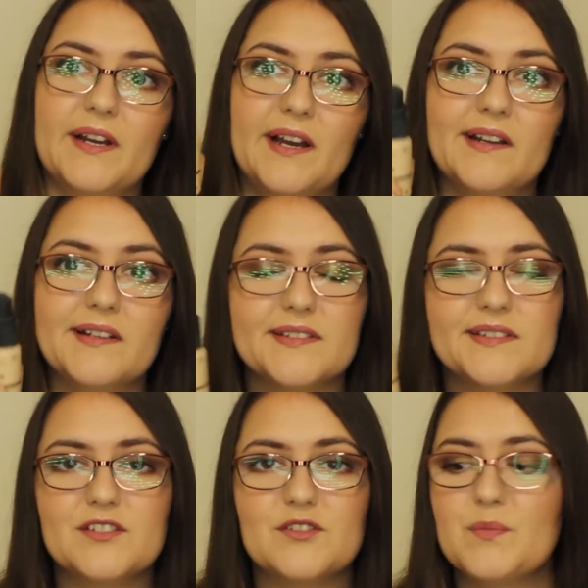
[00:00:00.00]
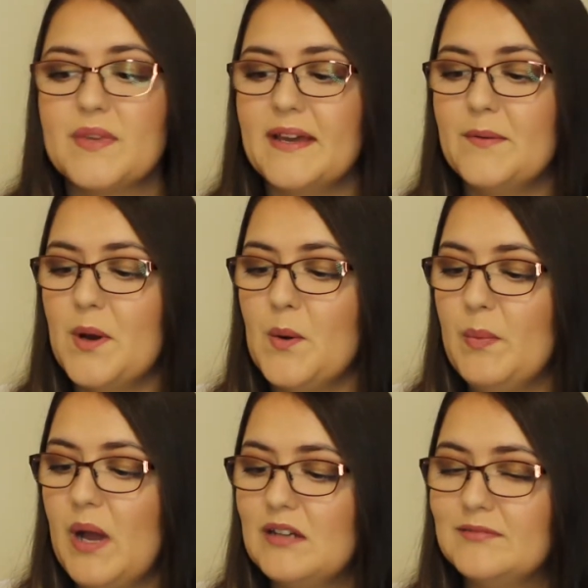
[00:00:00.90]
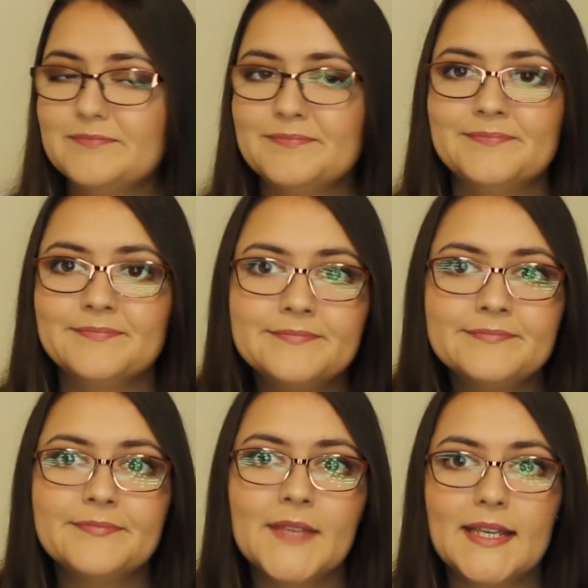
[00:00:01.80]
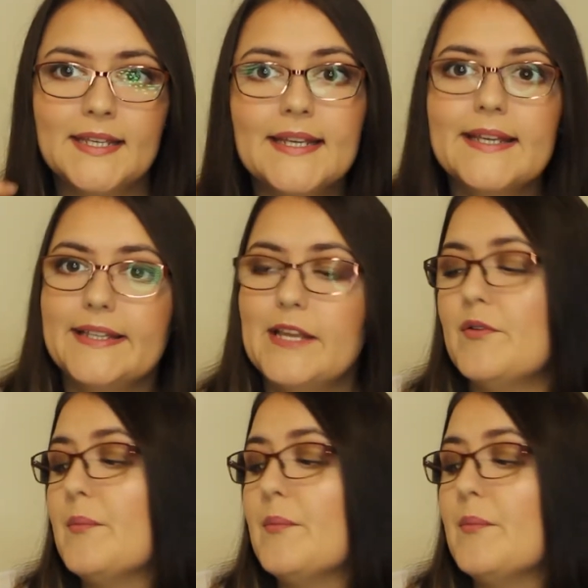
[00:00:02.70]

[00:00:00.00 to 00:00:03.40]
colour doesn't suit me that well, but never